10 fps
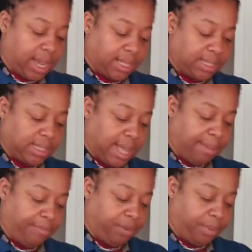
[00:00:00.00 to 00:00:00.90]

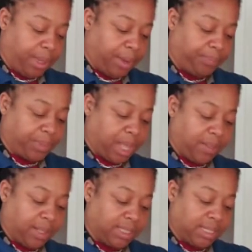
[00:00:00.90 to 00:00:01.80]
non-stop for me. And
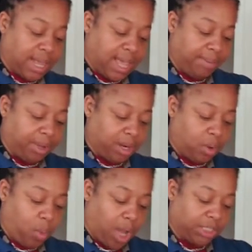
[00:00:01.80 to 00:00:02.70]
then today I'm going
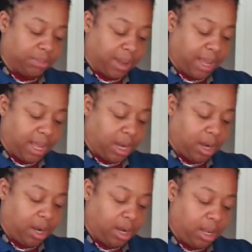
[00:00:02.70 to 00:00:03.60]
to wash my hair,
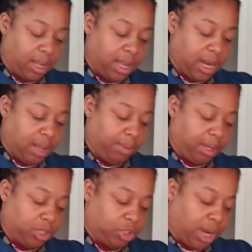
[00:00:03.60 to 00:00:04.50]
and I'm
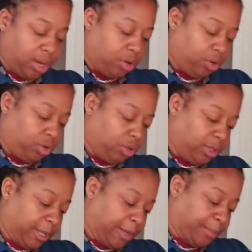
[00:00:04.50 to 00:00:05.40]
going to try to
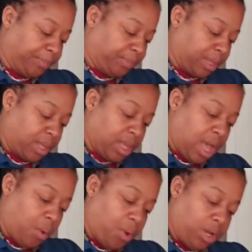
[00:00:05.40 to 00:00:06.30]
curl it.
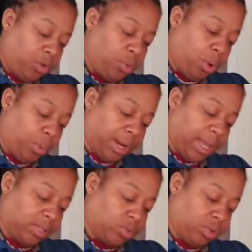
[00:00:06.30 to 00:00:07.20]
I want to do it when I,
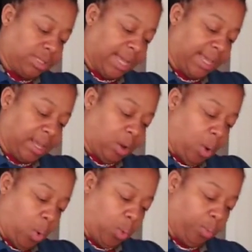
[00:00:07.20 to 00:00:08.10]
as soon as I get
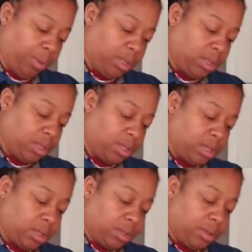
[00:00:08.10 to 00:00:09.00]
home,
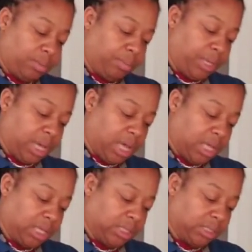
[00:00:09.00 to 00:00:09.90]

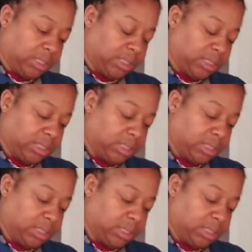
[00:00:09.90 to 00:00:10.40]
because